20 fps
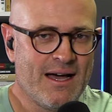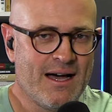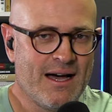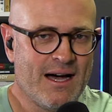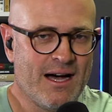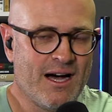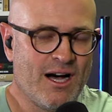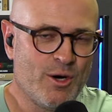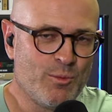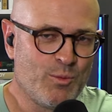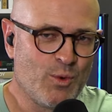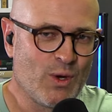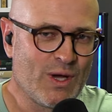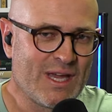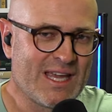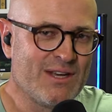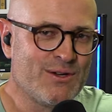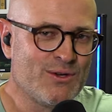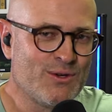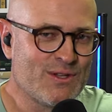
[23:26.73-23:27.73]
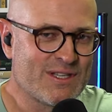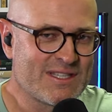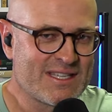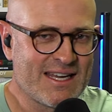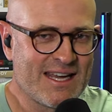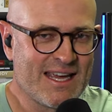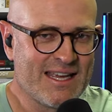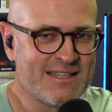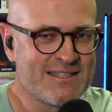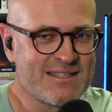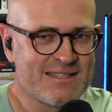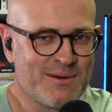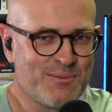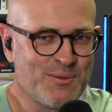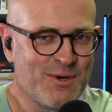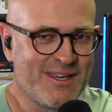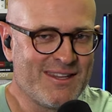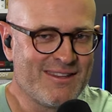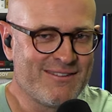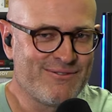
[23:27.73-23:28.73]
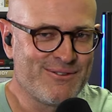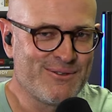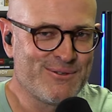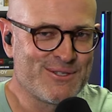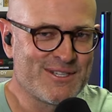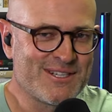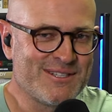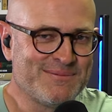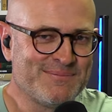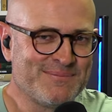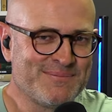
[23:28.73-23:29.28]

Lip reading: I hope we can do this again somewhere in the future.